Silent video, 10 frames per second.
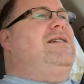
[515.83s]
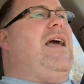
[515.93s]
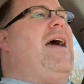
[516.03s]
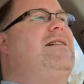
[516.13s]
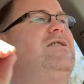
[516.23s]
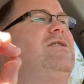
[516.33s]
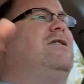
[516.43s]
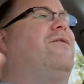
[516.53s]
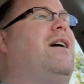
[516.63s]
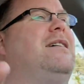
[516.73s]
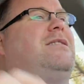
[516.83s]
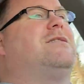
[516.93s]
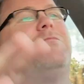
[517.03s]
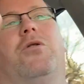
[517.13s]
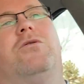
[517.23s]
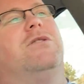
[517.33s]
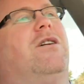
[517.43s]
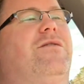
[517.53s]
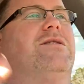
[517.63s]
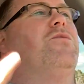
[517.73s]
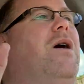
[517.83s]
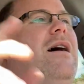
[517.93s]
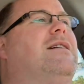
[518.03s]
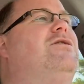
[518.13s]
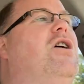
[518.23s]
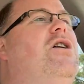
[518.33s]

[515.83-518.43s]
gadgets and devices pulling all this wattage.